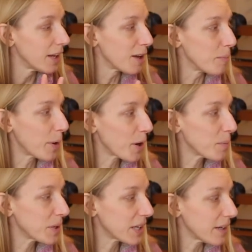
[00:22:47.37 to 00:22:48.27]
in
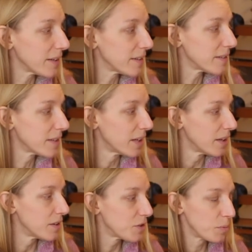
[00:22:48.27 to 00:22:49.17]
part because
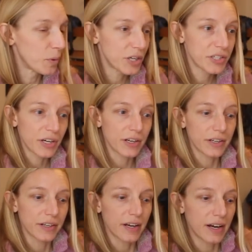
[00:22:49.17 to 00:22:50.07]
superwash
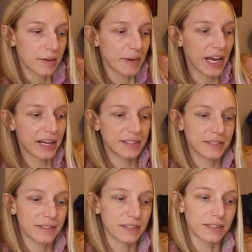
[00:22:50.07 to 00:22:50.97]
yarn um,
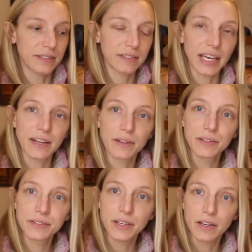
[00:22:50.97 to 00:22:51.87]
has the
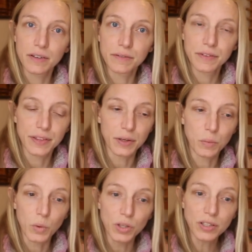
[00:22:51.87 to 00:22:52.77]
scales of the
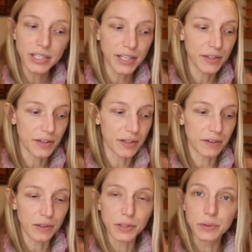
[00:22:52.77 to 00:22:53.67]
wool
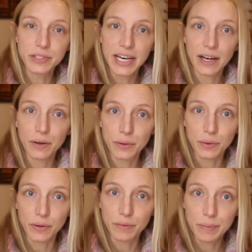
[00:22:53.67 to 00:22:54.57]
either glued down
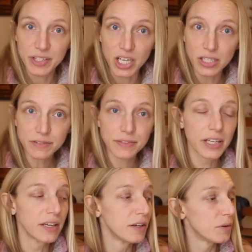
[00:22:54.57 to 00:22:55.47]
or ripped off,
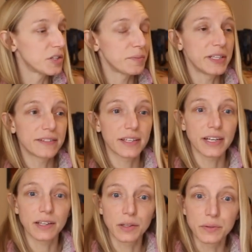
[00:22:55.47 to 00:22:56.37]
which means that
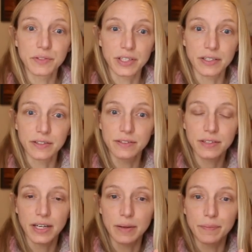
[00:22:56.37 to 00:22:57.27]
it
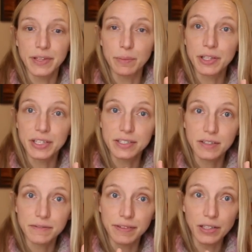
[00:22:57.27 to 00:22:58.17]
loses um, the ability
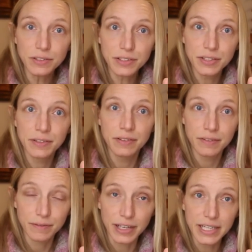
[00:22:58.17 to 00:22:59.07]
to felt,
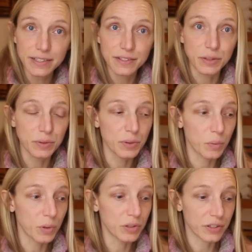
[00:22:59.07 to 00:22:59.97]
right? So the
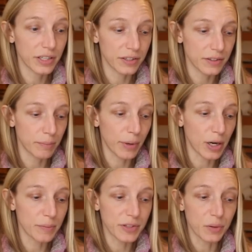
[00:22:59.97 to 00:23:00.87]
wool can, the
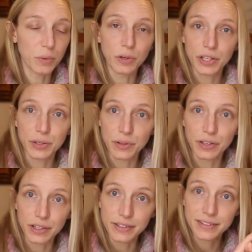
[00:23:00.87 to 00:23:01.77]
barbs of the wool can no
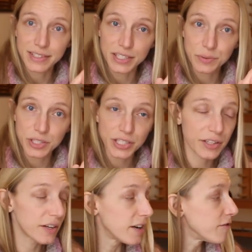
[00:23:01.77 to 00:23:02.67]
longer stick to each
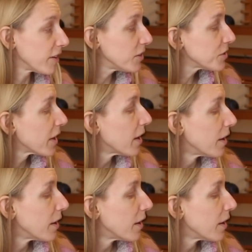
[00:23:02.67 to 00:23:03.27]
other and felt,